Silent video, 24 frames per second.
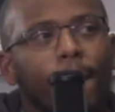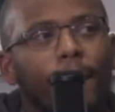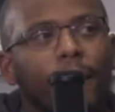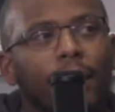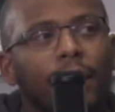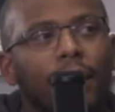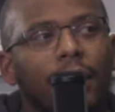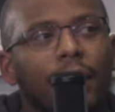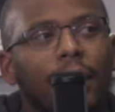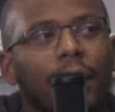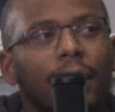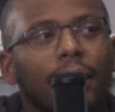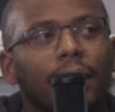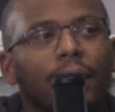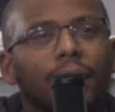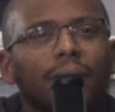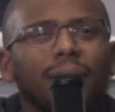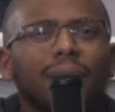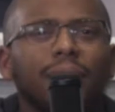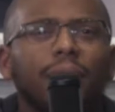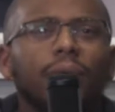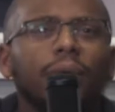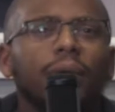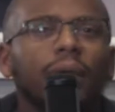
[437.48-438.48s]
He
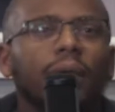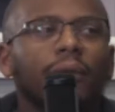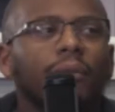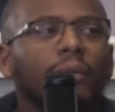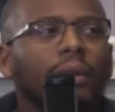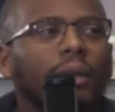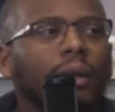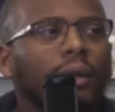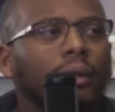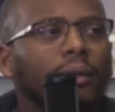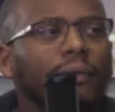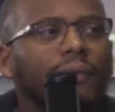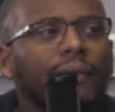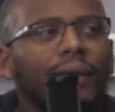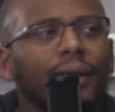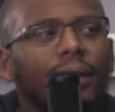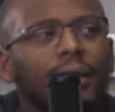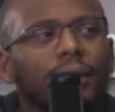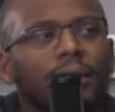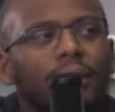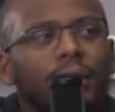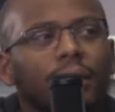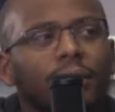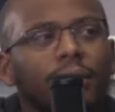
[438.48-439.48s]
would give him another fight,
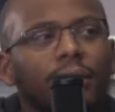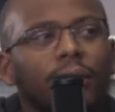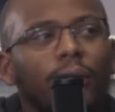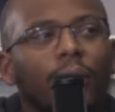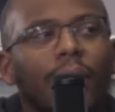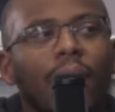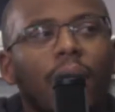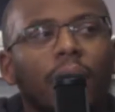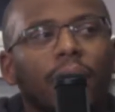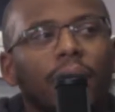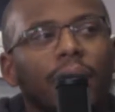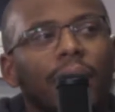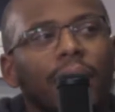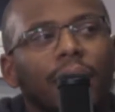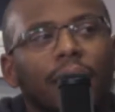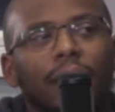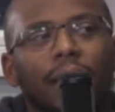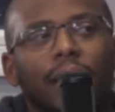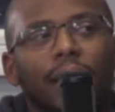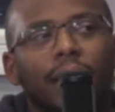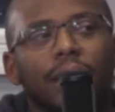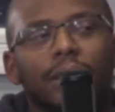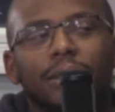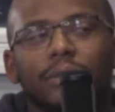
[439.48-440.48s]
I think. But Wilder got to
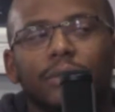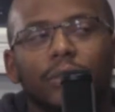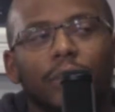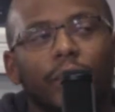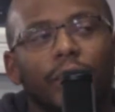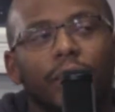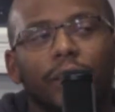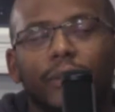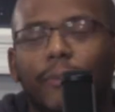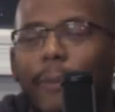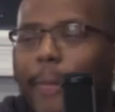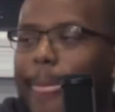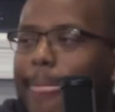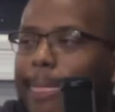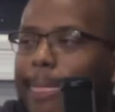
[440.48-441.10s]
gain some weight.